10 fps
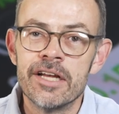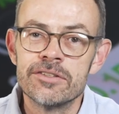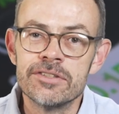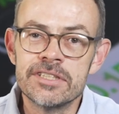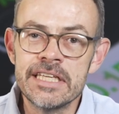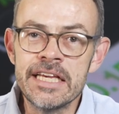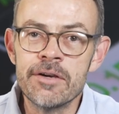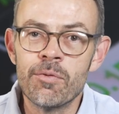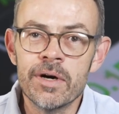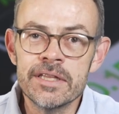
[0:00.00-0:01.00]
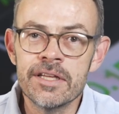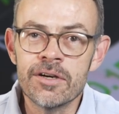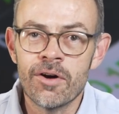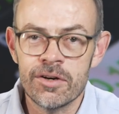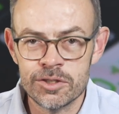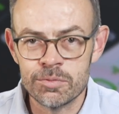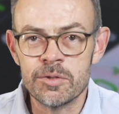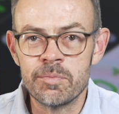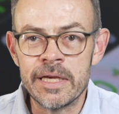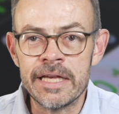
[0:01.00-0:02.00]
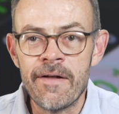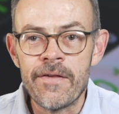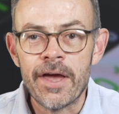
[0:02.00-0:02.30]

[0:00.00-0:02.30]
to see what the cost would be